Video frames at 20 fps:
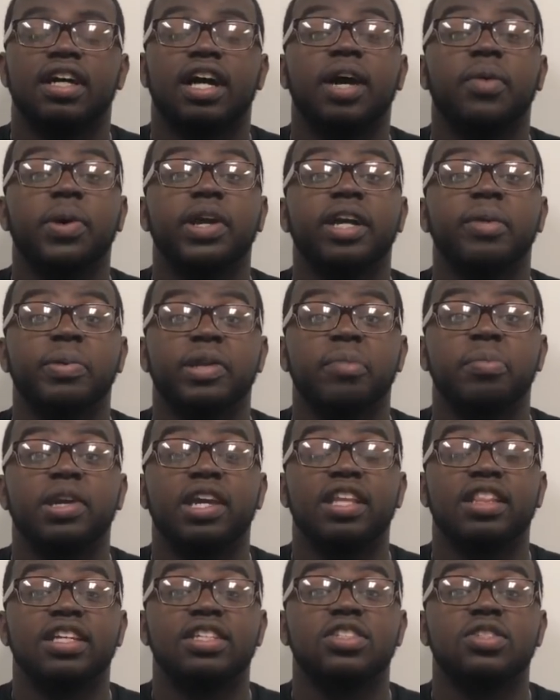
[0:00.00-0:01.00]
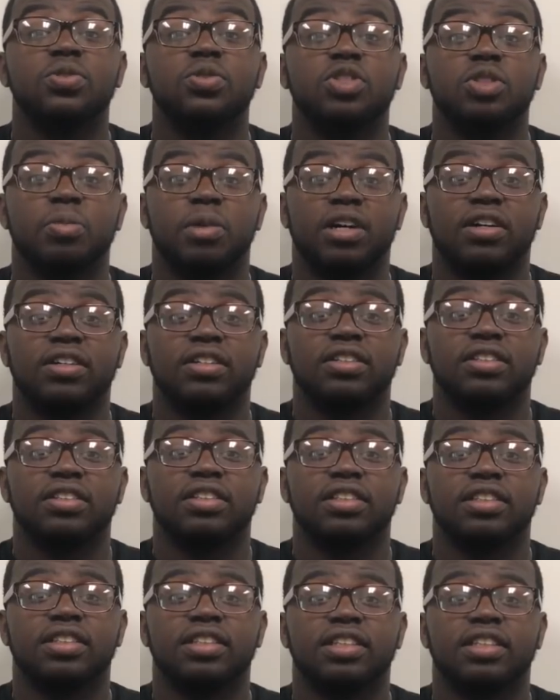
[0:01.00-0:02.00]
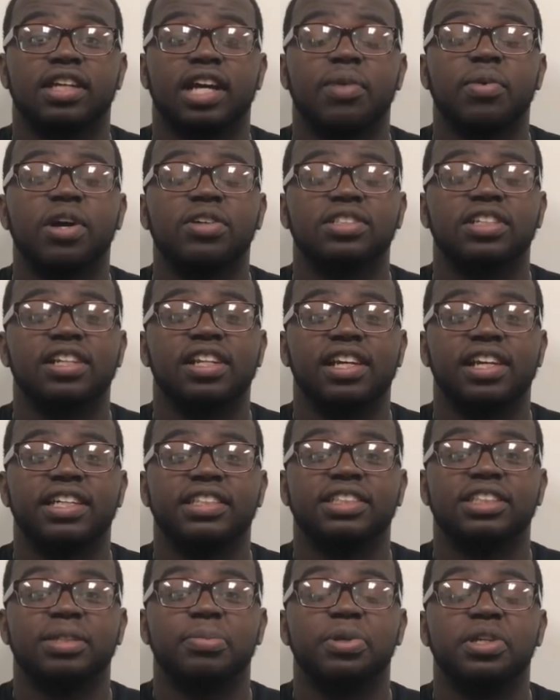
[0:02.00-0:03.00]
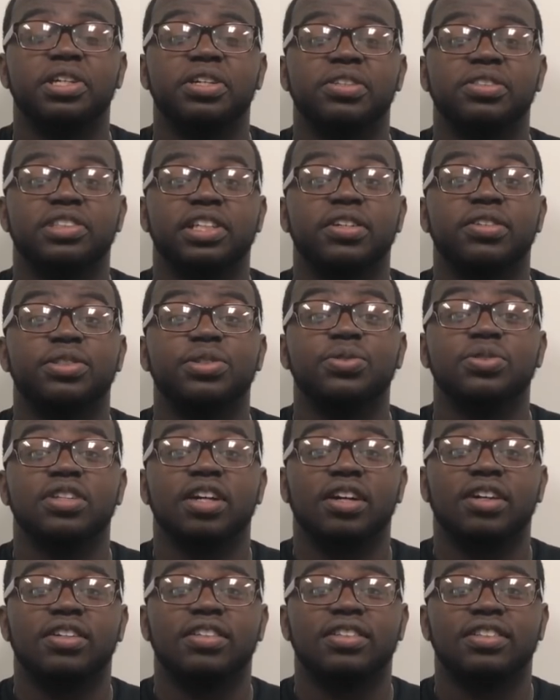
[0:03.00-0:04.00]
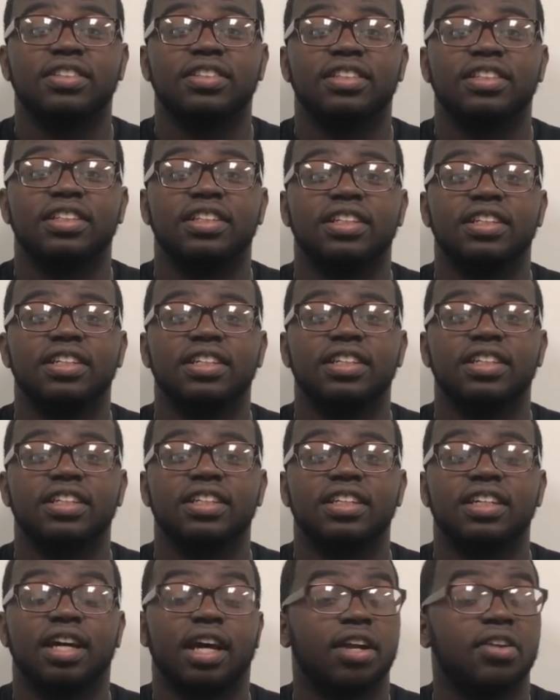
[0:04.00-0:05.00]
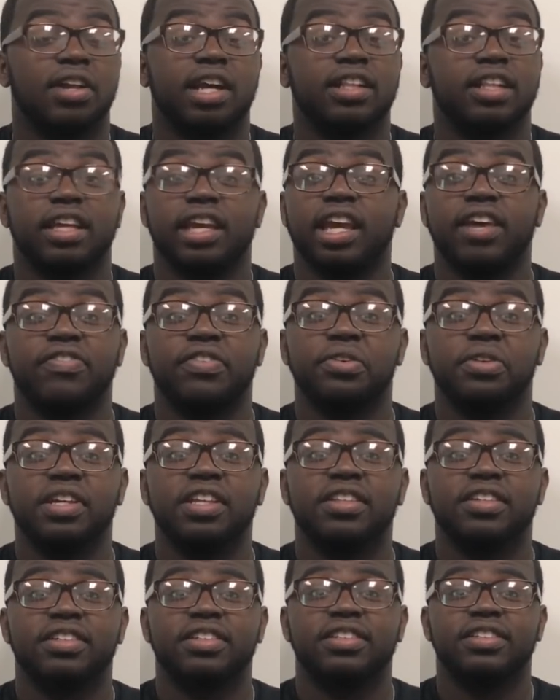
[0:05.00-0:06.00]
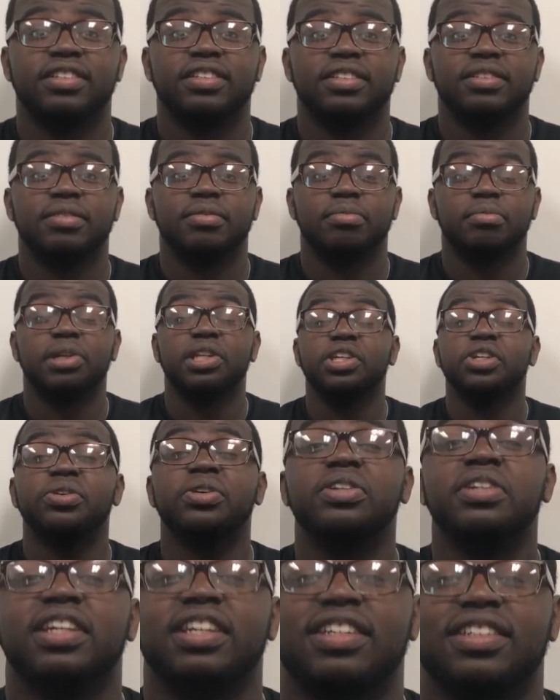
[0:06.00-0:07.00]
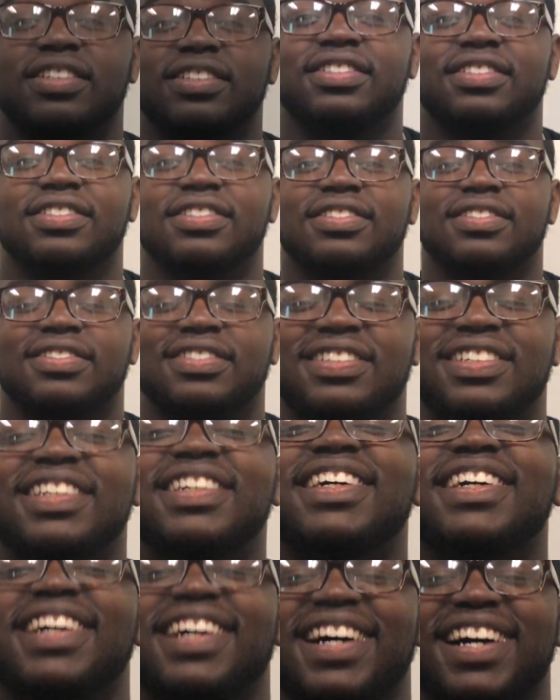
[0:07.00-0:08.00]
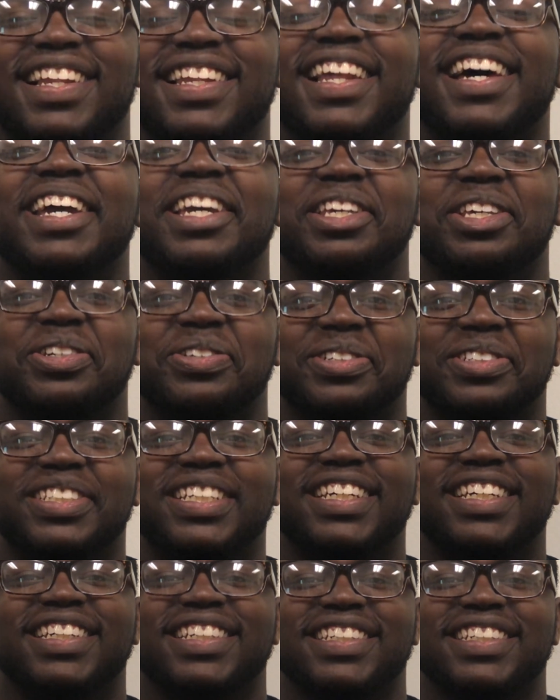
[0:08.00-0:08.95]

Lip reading: I wake up in a bed that's too small. I walk to class up hills that are too tall. I don't like the calf food either, but Euro Day, I like Euro Day.